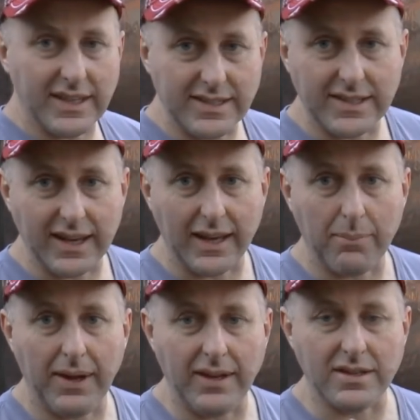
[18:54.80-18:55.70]
sits there. Your
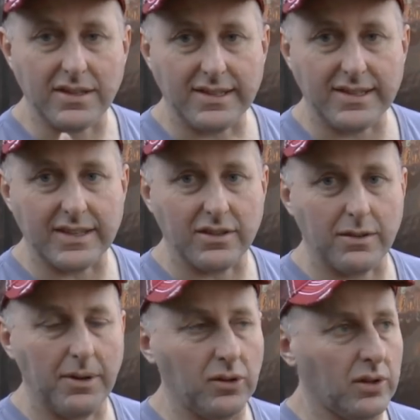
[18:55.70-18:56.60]
pin just sits on the
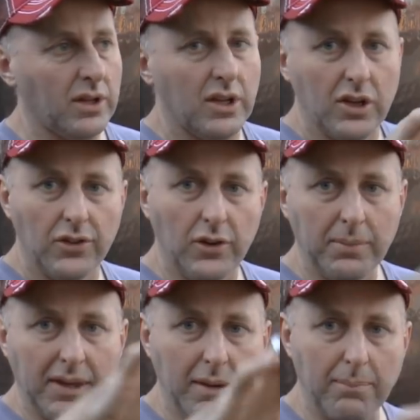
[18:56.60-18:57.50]
middle.
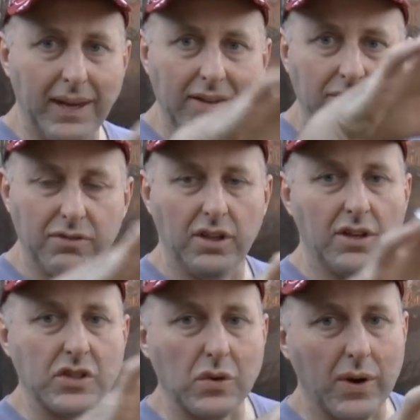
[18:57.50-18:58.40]
Normally your pin
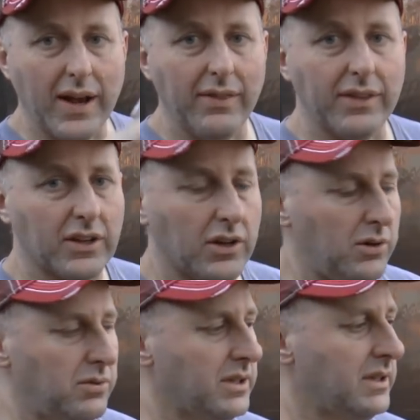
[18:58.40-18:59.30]
floats around the
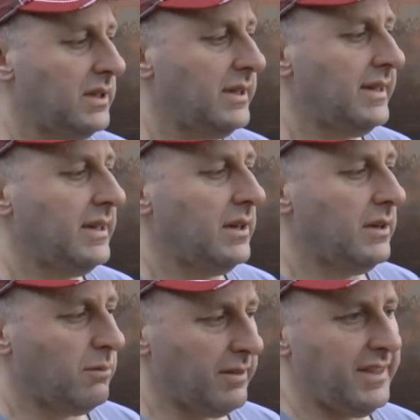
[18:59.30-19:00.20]
gold.
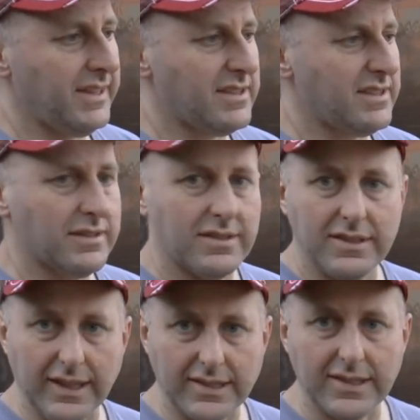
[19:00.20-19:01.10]
With this, it just
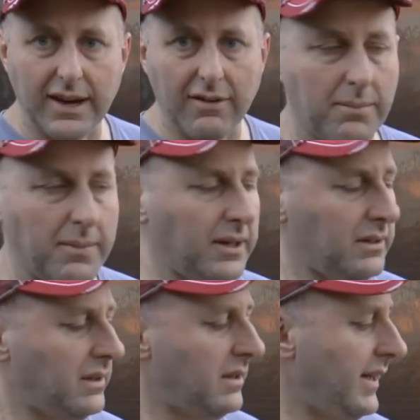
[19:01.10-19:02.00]
sits there middle.
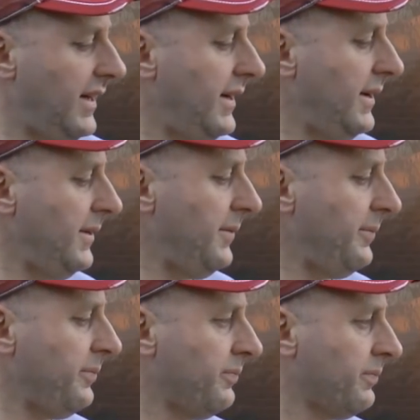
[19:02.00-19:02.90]
I
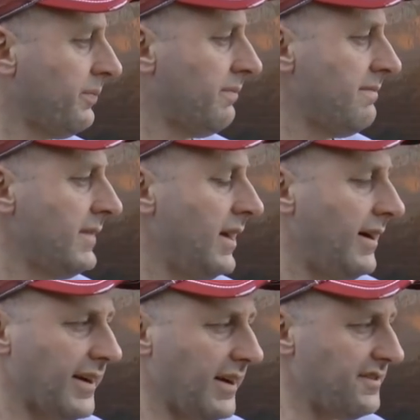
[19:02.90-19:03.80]

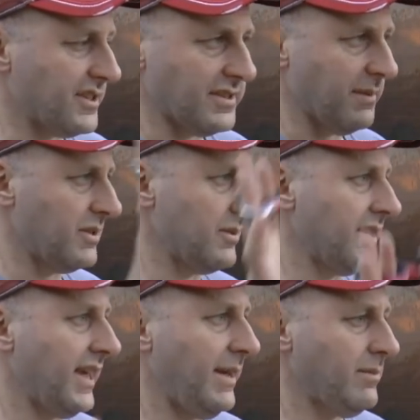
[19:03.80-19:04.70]
don't know if it's got something to do with the
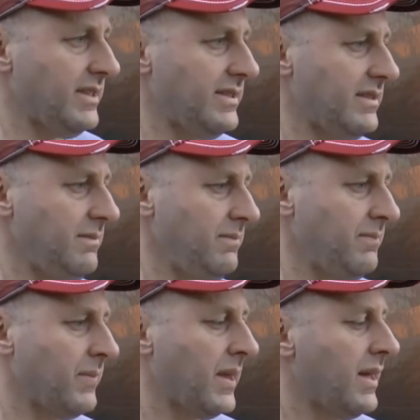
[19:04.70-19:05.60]
cam system.
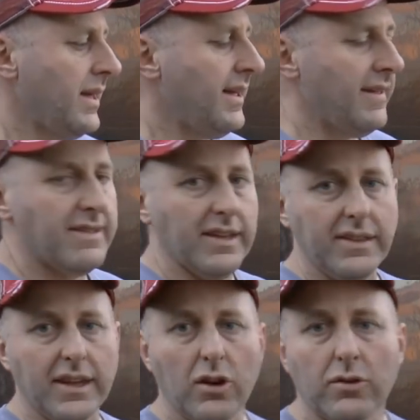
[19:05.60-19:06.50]
The other
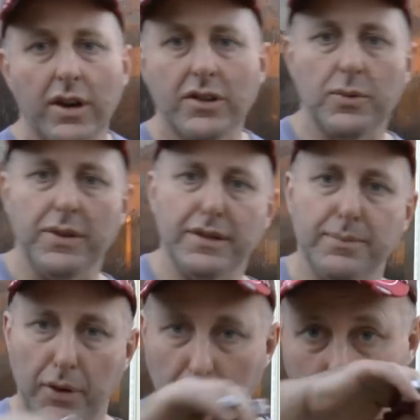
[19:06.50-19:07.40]
thing you'll notice with this bow